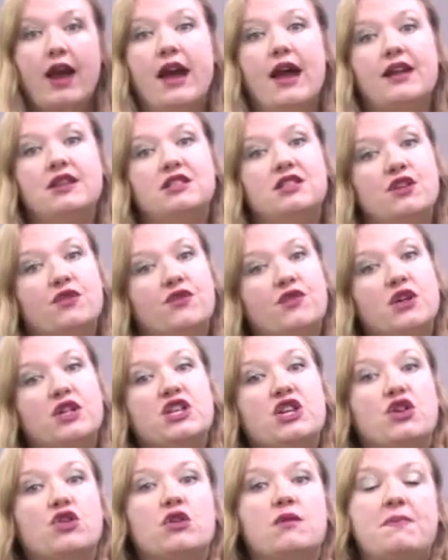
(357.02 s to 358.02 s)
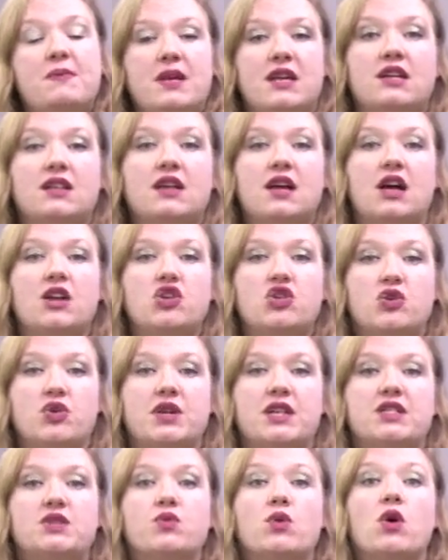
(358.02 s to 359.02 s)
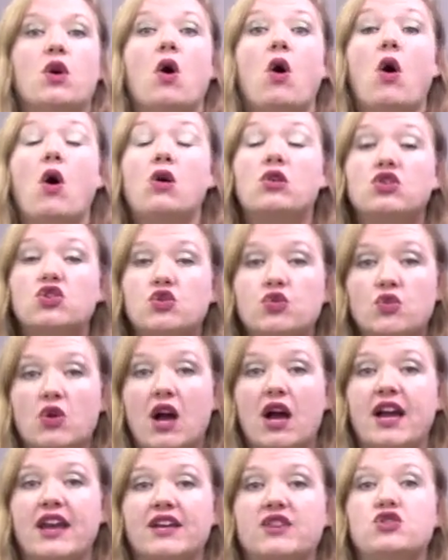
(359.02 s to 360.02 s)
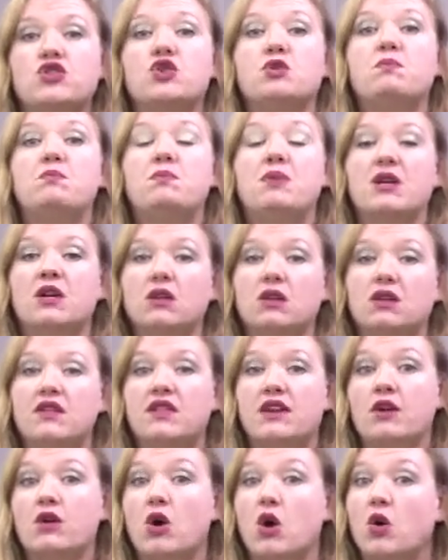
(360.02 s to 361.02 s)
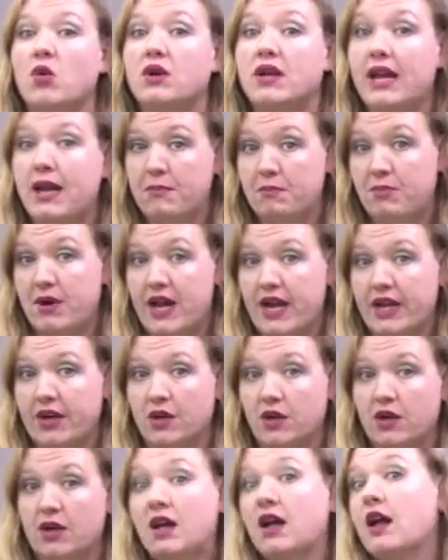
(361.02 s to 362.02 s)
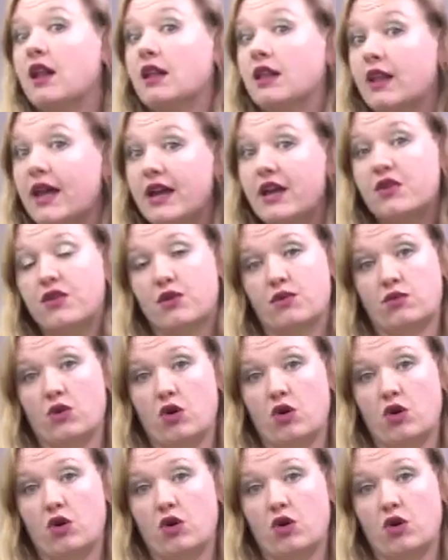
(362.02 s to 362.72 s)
And different European countries were all trying to build their own empire, like the